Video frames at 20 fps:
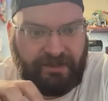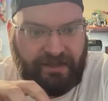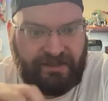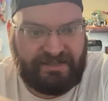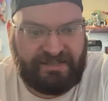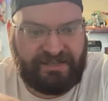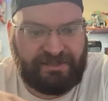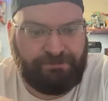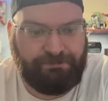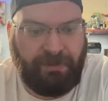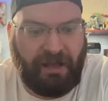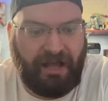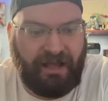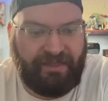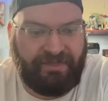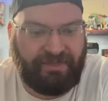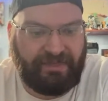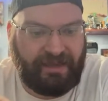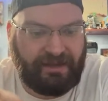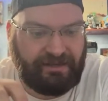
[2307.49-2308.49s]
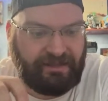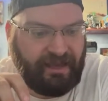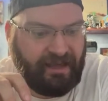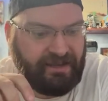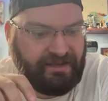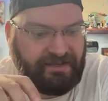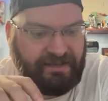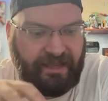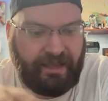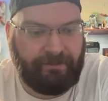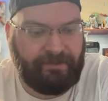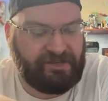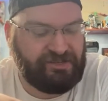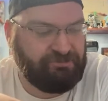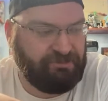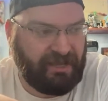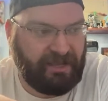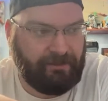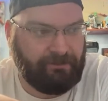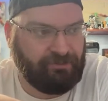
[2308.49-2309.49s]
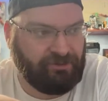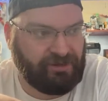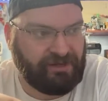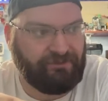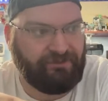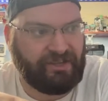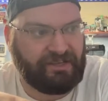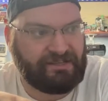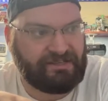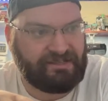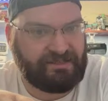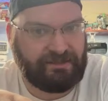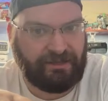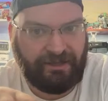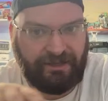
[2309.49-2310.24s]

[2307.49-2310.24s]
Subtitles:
spot that got damaged by a previous